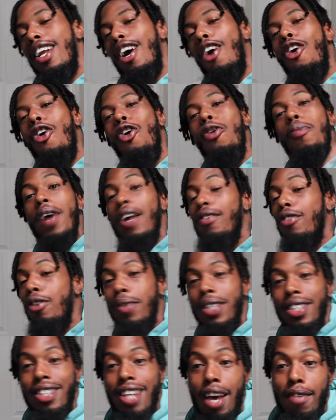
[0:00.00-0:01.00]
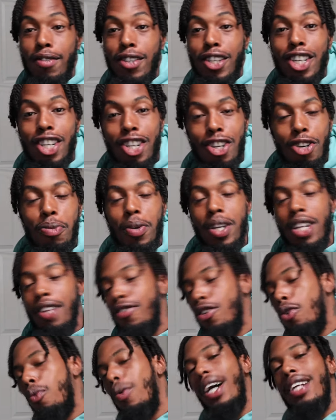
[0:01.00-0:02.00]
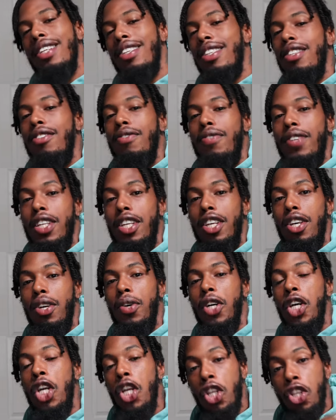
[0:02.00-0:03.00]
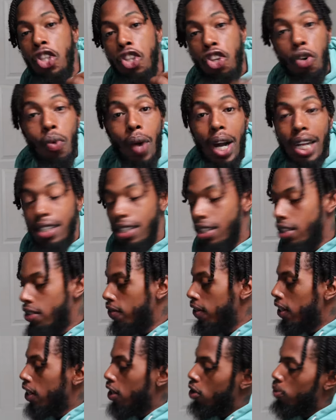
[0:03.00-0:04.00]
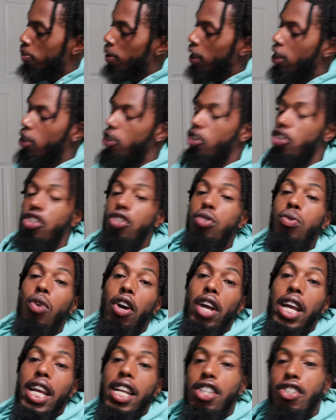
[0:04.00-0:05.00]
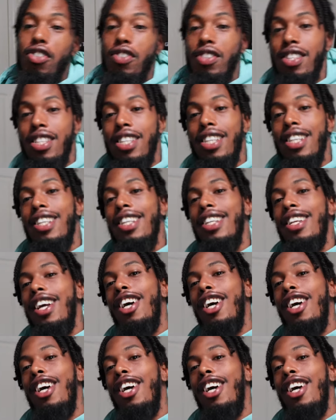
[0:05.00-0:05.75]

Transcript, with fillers: I hope everyone's having a good one. If you're watching this video, you're watching this video because you are interested in